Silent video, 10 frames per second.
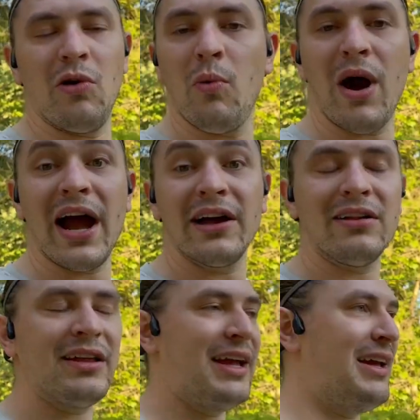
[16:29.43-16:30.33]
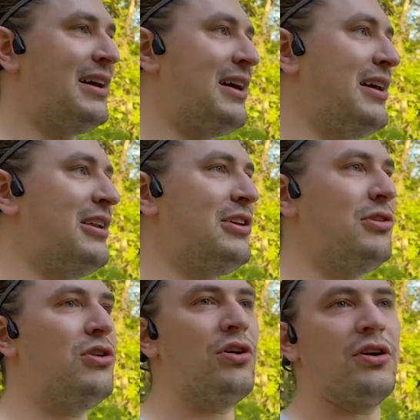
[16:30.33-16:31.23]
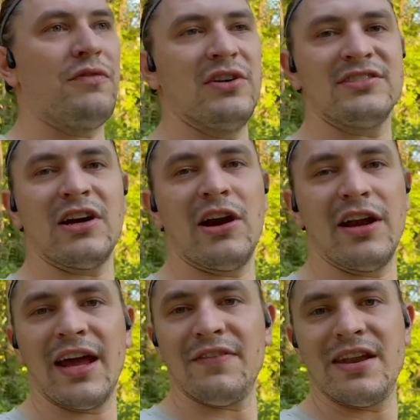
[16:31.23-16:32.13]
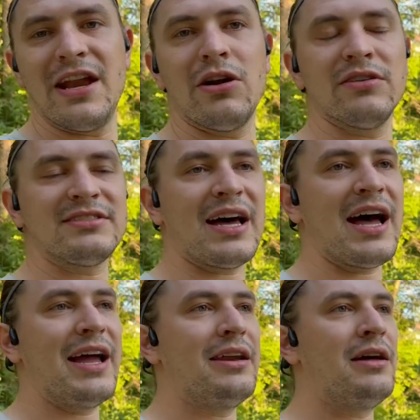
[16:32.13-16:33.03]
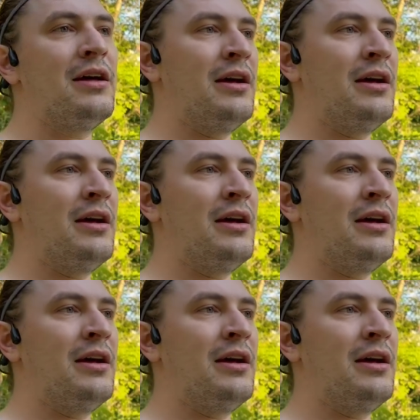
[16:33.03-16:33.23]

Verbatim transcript: a while and you know your foot's already on the narrow side,